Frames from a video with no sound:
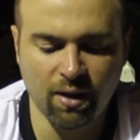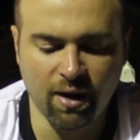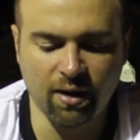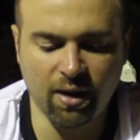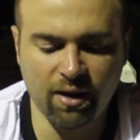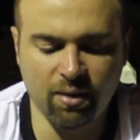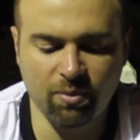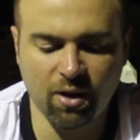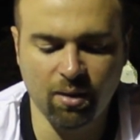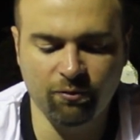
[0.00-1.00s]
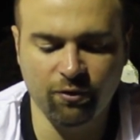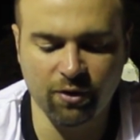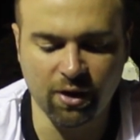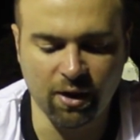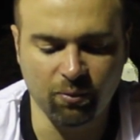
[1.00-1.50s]
and I am come for
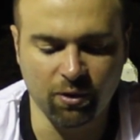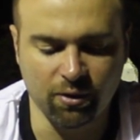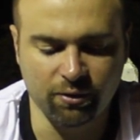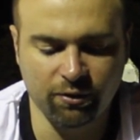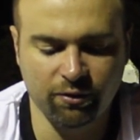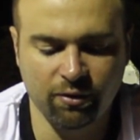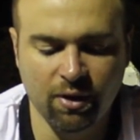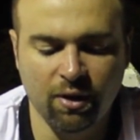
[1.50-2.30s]
thy words.